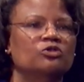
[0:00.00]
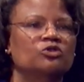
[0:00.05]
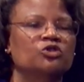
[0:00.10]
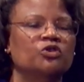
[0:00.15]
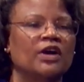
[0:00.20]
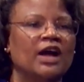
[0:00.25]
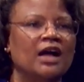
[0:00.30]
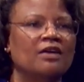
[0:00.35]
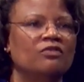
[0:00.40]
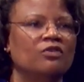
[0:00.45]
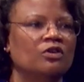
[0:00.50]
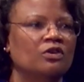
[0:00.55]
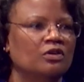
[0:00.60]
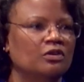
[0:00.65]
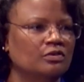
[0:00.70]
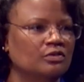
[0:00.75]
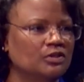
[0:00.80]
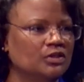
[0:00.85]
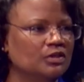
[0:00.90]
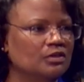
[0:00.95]

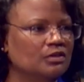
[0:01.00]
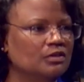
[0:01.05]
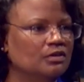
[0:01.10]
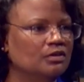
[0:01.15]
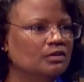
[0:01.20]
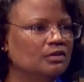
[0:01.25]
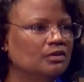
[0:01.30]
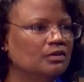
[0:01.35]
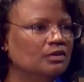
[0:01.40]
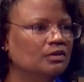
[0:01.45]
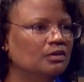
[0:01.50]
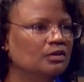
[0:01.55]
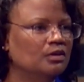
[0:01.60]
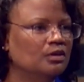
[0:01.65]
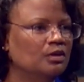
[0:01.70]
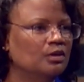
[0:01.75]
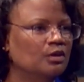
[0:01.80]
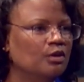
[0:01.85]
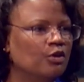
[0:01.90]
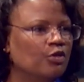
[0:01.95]
traveled
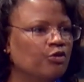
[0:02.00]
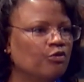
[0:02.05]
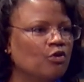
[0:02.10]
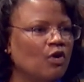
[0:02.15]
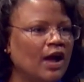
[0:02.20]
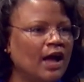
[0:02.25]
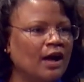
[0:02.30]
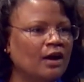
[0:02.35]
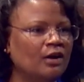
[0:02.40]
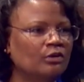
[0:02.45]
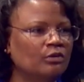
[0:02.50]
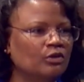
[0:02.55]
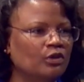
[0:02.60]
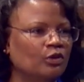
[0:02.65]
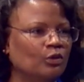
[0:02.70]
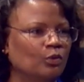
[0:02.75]
throughout